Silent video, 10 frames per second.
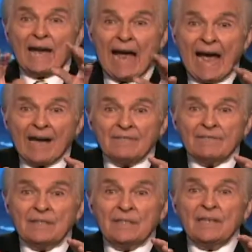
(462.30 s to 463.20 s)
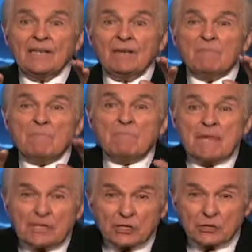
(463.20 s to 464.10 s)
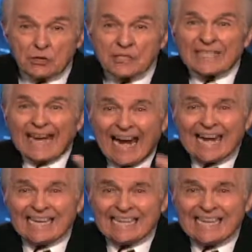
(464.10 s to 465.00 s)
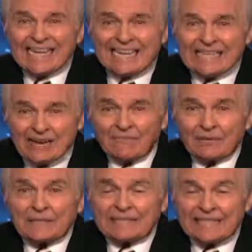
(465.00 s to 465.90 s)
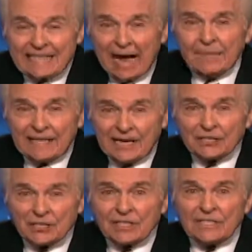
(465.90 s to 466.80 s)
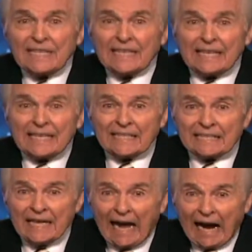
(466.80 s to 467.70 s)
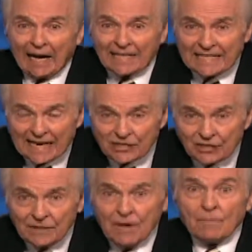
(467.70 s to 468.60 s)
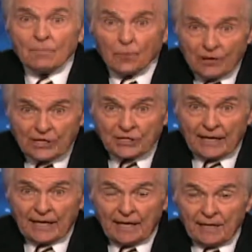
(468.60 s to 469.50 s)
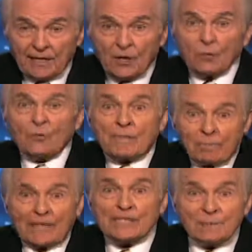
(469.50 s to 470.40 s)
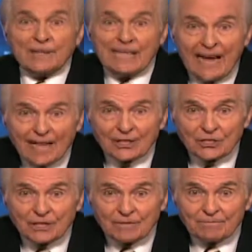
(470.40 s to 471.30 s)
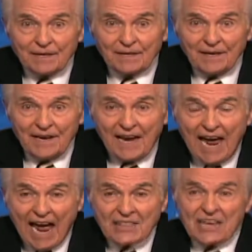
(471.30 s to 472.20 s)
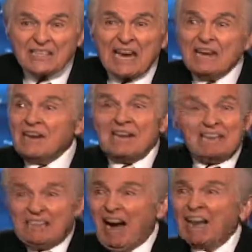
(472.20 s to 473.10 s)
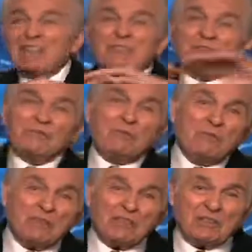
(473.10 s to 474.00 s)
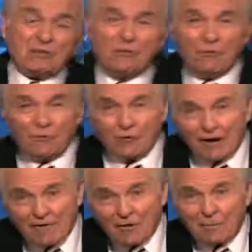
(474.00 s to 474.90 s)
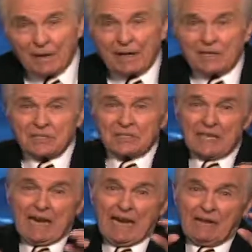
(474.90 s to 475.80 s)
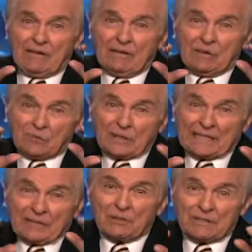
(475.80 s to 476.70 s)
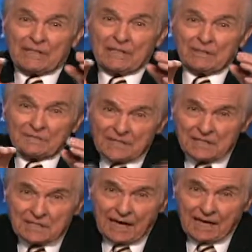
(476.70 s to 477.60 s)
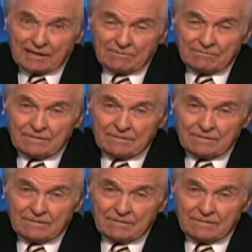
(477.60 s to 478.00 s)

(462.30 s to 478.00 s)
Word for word: have ministers in 18 different denominations in our nation preaching replacement theology. And they say, God is through with the Jew forever because they were guilty of deicide,